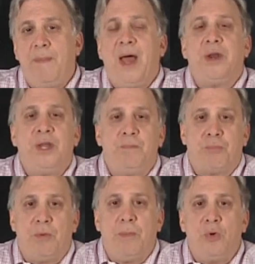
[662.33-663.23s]
about in
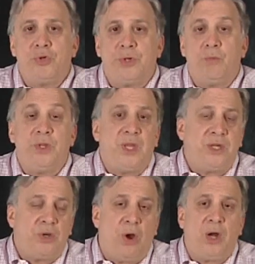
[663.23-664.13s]
promotion, what they
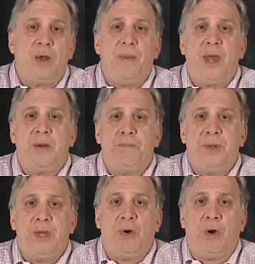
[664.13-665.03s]
talk about in
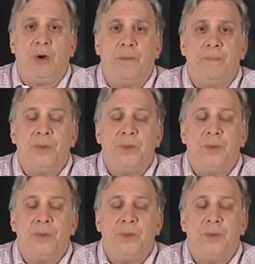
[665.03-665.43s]
PR,